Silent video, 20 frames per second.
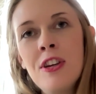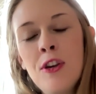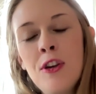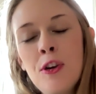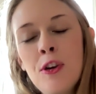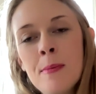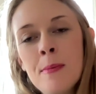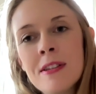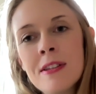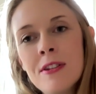
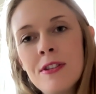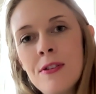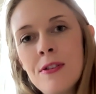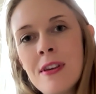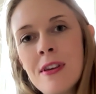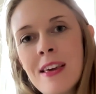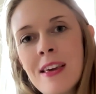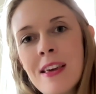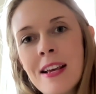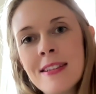humans can do
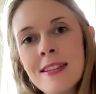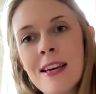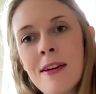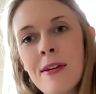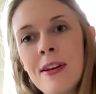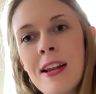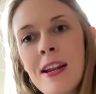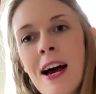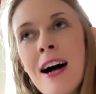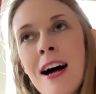the things
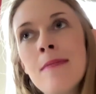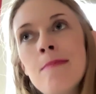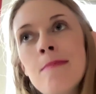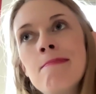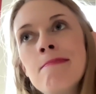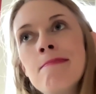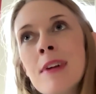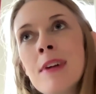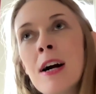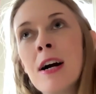that
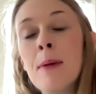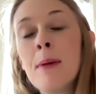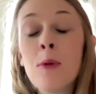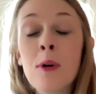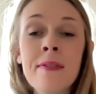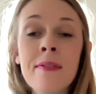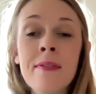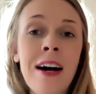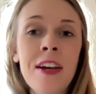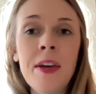are
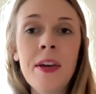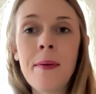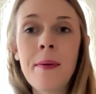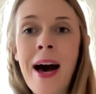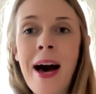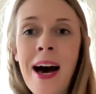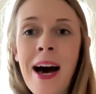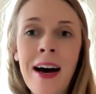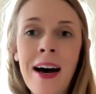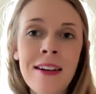more value
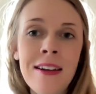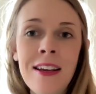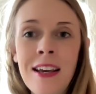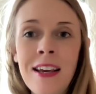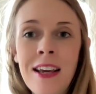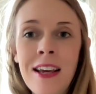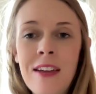add